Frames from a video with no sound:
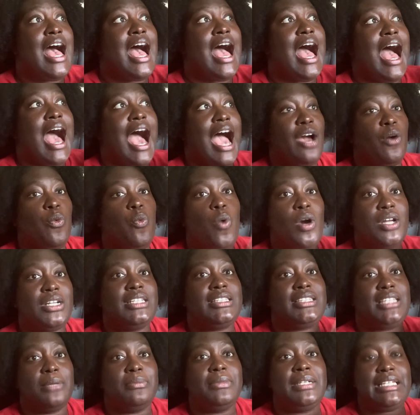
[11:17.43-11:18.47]
I wanted
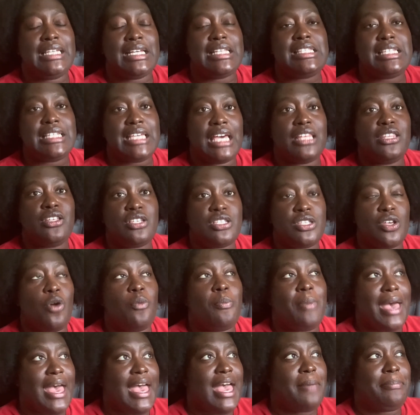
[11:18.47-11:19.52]
them to get together so
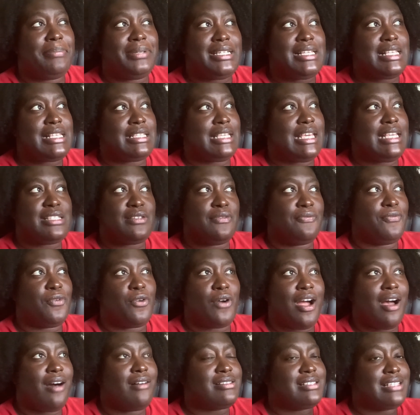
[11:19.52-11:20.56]
bad, but in season 4,
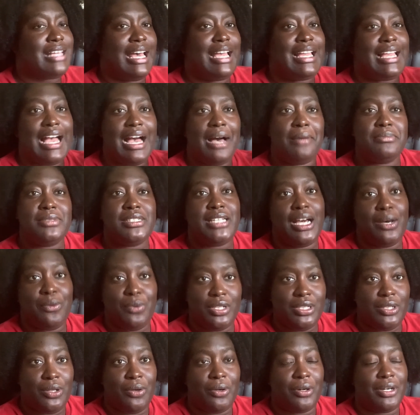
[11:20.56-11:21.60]
I was like, I'm done with
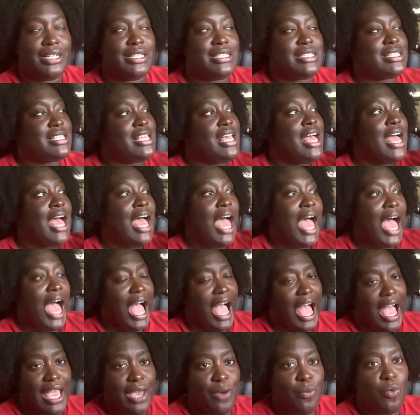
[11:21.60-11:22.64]
Lawrence.
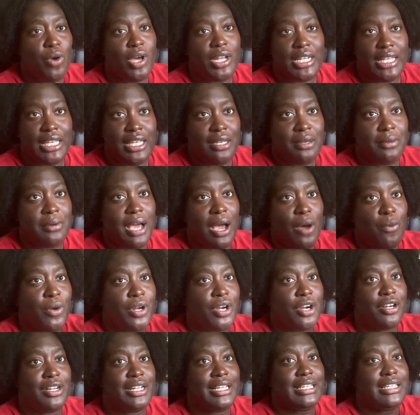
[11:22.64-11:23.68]
I want
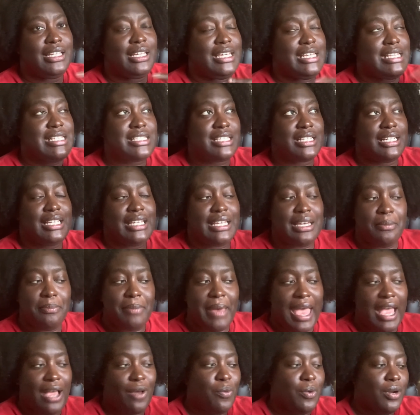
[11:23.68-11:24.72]
her to Issa to get
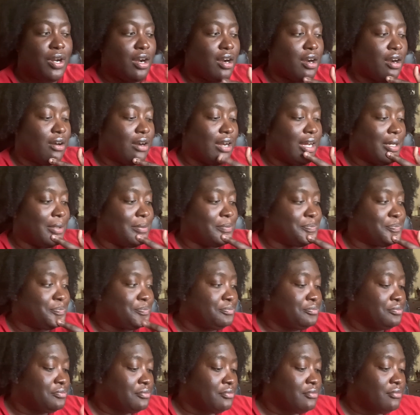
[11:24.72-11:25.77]
back with her,
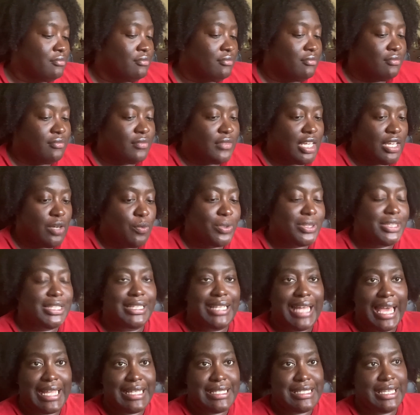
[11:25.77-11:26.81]
with the
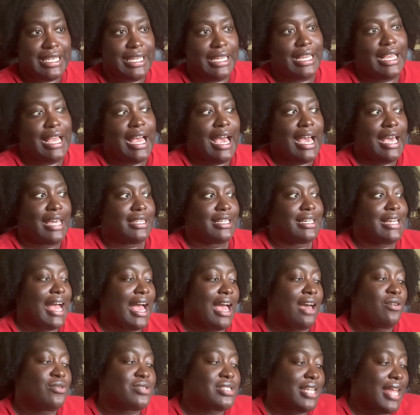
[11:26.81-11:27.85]
light skinned guy, the guy
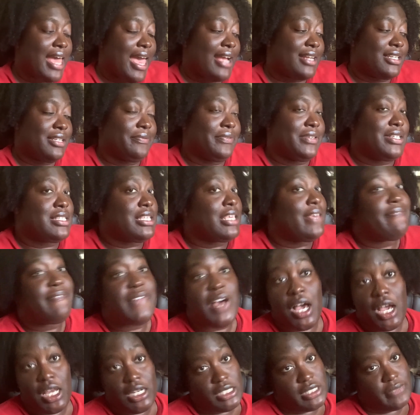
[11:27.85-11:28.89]
who's an activist. He fine
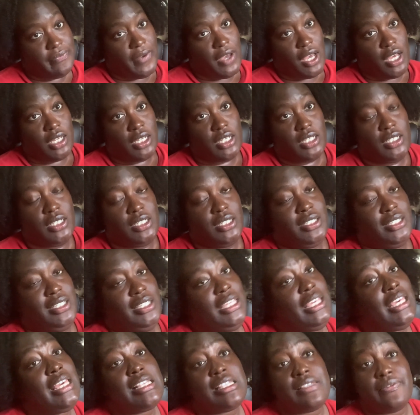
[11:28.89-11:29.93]
as fuck.
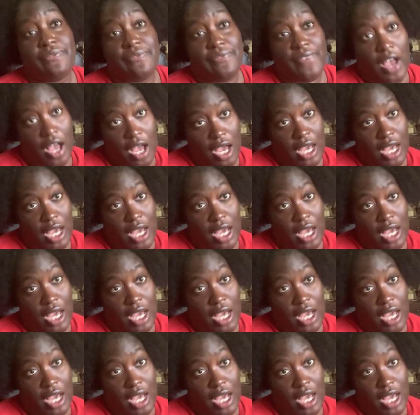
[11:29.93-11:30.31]
He is fine.